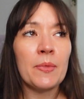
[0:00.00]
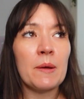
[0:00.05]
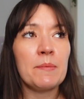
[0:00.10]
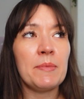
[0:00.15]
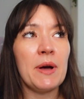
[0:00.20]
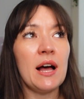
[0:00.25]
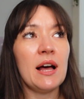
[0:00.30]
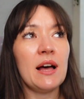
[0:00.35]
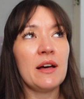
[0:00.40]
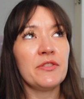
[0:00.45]

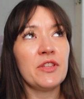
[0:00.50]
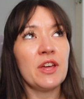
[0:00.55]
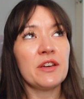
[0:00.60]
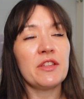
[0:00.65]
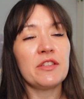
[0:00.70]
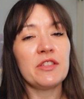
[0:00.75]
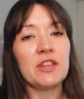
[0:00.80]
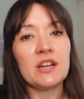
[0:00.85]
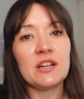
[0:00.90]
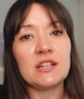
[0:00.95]
But the
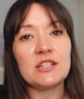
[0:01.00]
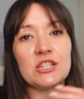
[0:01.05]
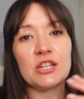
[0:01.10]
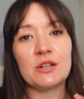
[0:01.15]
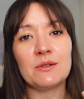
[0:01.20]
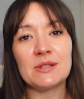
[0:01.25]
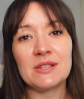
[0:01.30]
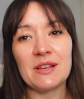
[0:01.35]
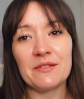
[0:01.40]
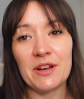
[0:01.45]
other thing I
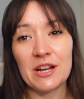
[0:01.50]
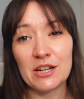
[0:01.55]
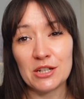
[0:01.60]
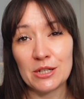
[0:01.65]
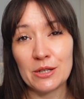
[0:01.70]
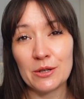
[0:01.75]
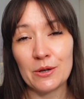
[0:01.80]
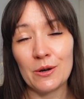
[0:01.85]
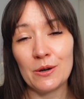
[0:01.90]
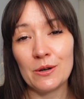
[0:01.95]
do is I've
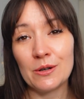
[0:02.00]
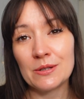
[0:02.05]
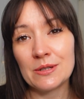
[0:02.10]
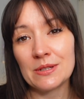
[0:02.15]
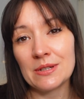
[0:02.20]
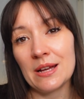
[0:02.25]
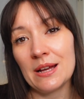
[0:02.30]
actually got,